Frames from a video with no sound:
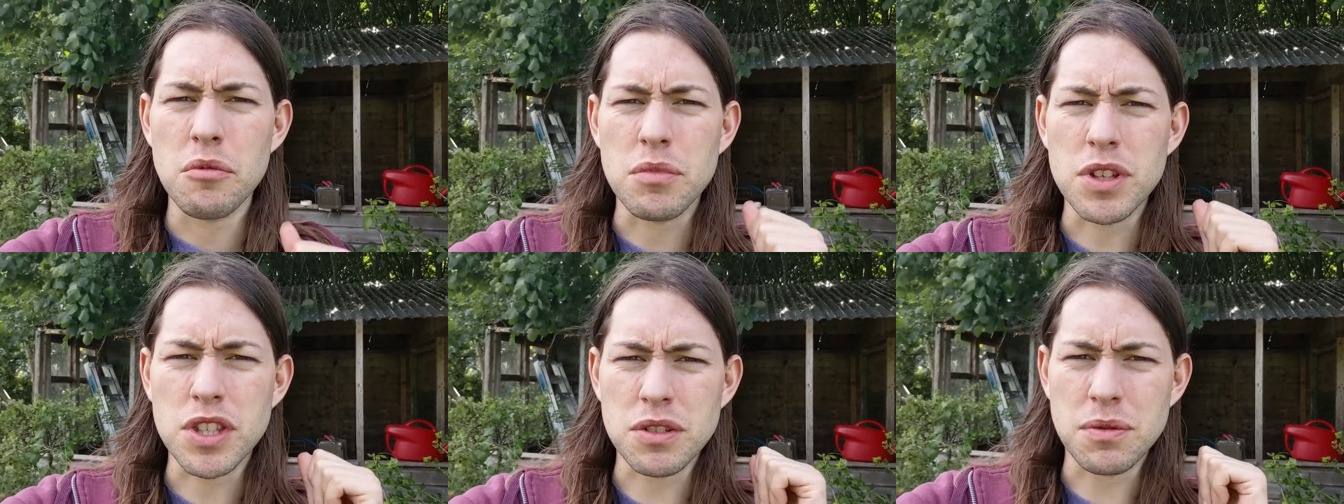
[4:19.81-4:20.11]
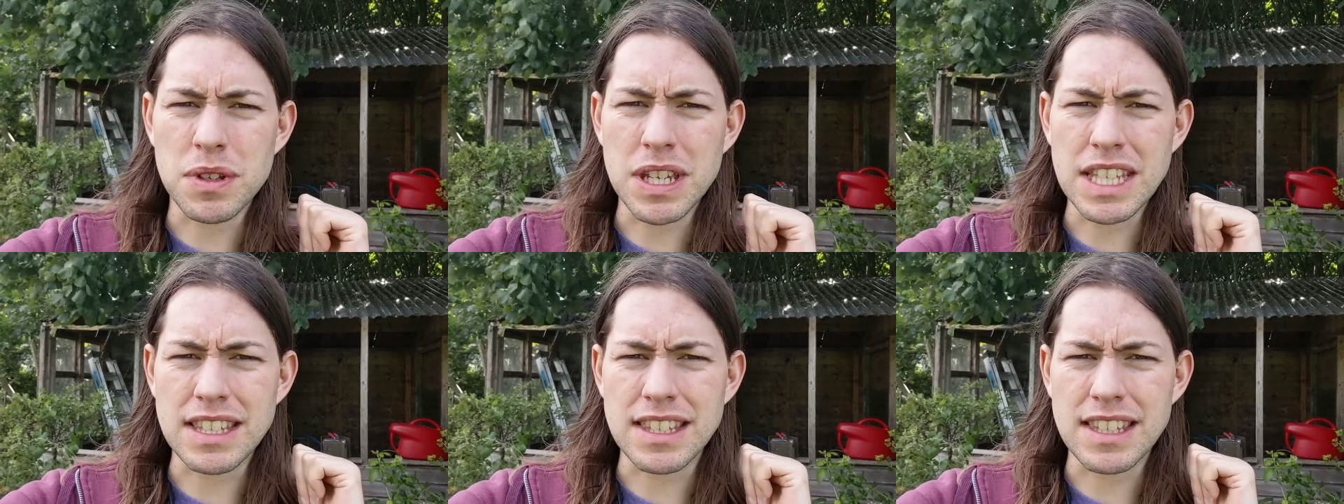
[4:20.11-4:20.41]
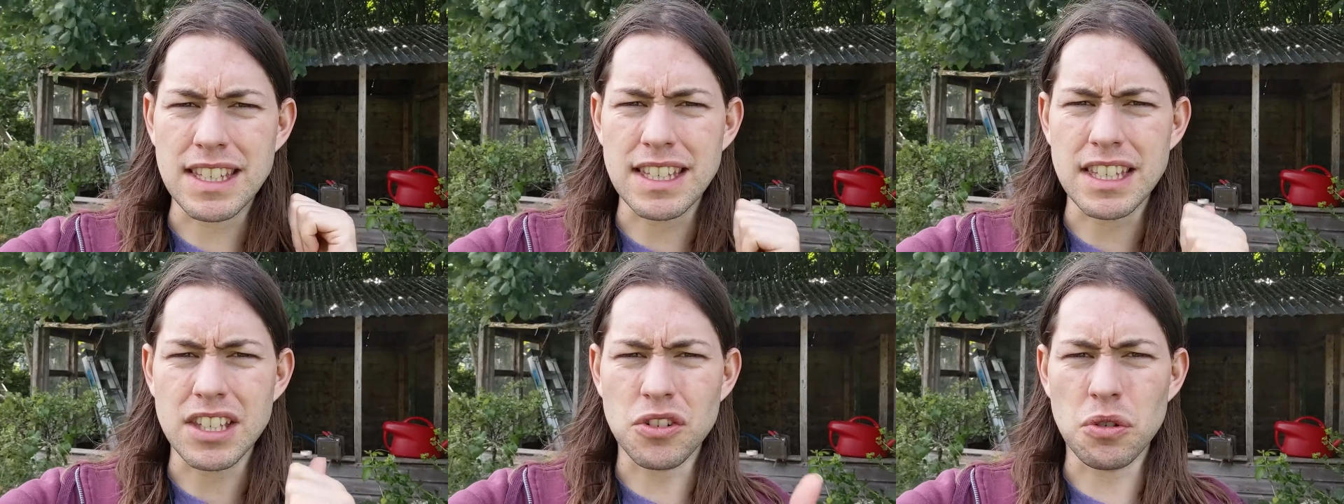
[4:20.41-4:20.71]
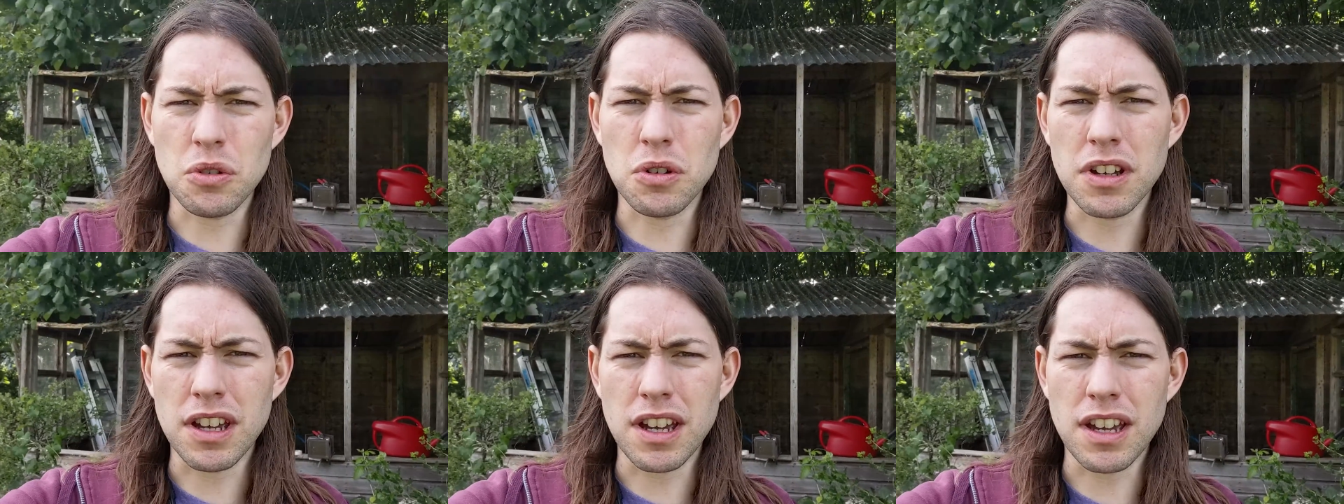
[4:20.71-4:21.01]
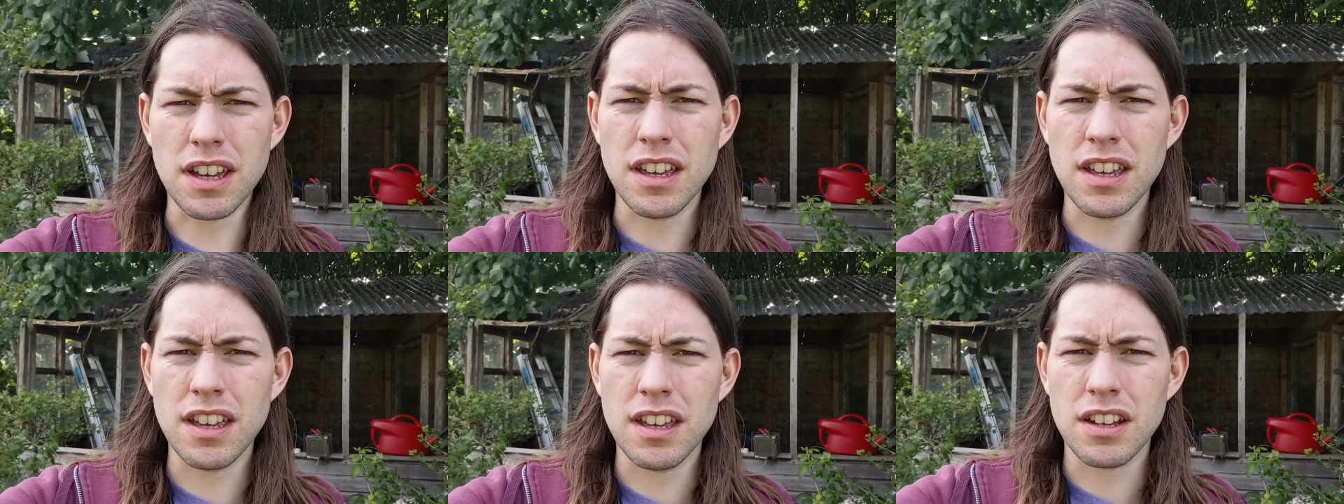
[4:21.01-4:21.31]
between the
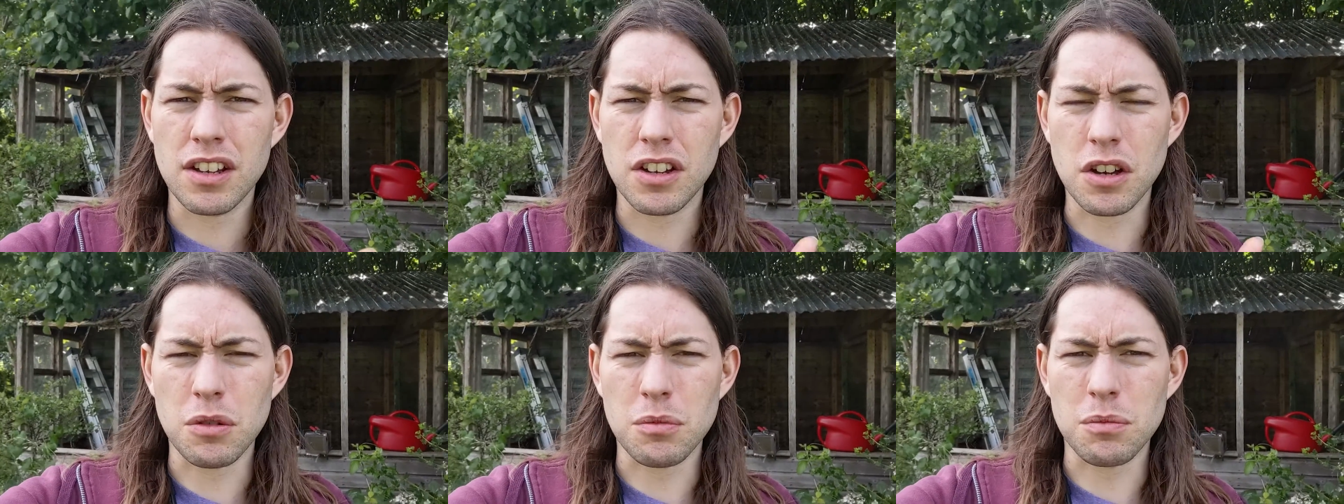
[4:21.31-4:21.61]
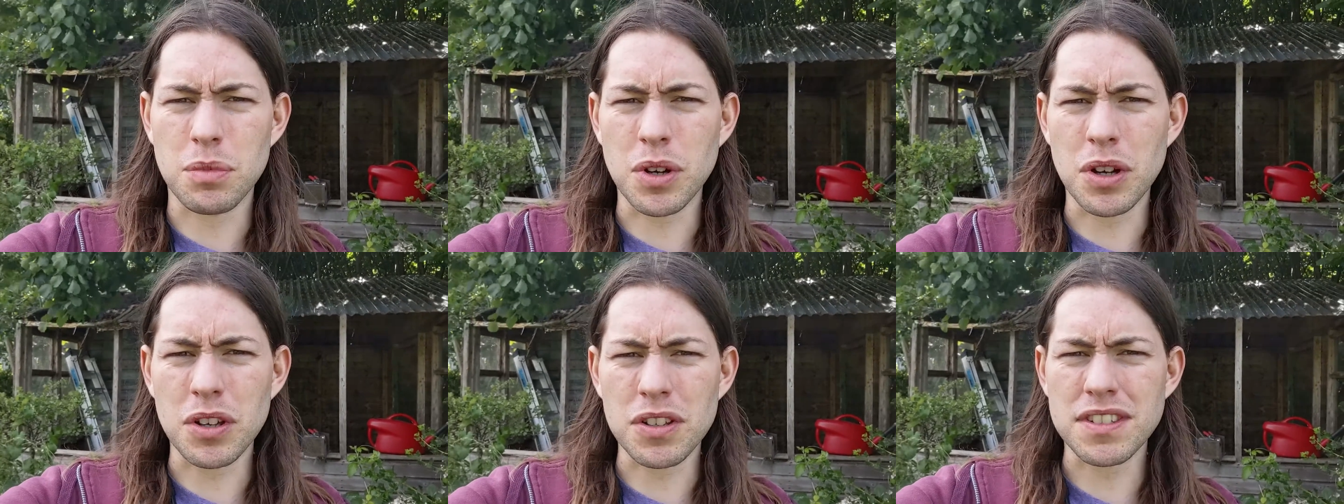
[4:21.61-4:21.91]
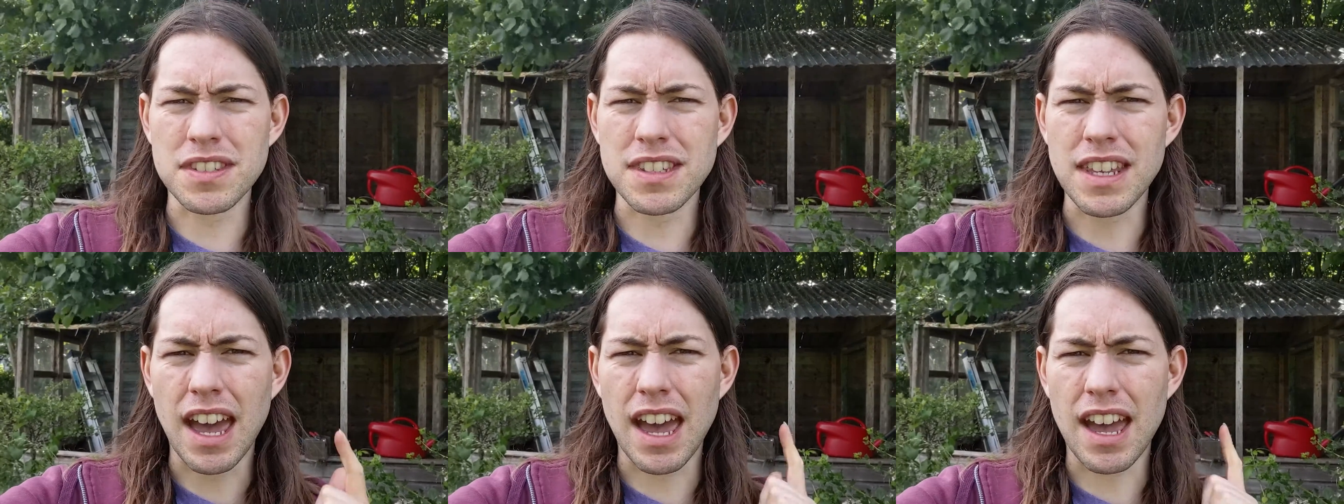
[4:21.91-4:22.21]
coir compost